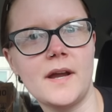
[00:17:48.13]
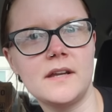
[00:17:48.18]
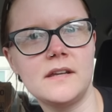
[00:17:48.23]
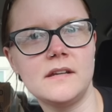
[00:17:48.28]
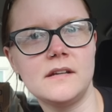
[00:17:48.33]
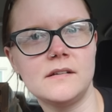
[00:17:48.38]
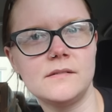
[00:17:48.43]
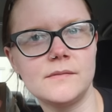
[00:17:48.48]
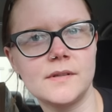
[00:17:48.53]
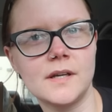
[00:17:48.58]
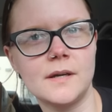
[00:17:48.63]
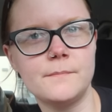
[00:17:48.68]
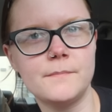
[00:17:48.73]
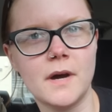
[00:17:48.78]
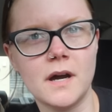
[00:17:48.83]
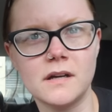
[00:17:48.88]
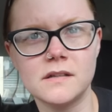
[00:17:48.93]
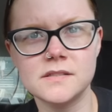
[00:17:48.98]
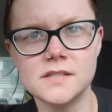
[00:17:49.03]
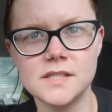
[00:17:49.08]
back here? We got
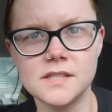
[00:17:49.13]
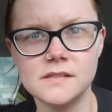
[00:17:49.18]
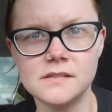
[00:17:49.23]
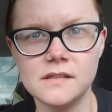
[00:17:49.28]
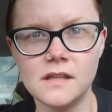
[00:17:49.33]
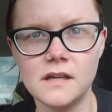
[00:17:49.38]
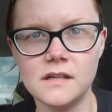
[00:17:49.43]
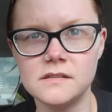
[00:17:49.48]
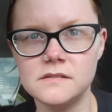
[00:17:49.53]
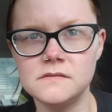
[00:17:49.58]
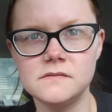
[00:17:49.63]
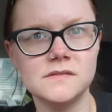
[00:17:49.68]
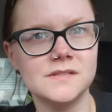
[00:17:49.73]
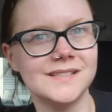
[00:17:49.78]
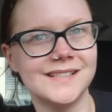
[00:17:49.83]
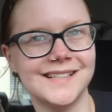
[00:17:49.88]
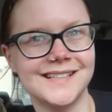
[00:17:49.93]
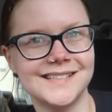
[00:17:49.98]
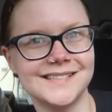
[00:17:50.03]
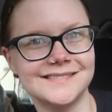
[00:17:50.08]
boxing
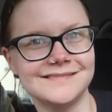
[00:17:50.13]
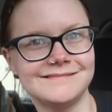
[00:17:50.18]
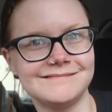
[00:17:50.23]
gloves, like.